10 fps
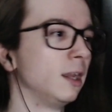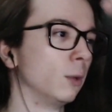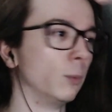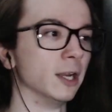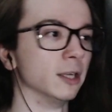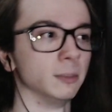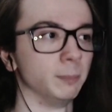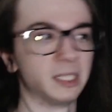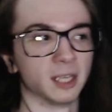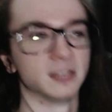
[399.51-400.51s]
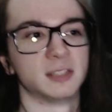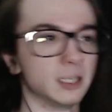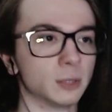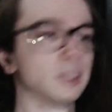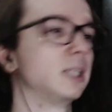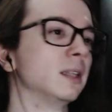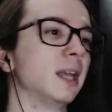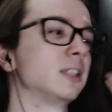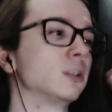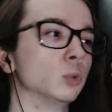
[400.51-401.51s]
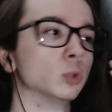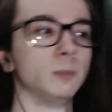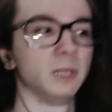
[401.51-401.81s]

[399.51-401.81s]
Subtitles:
where because they don't like Galactic Ruler and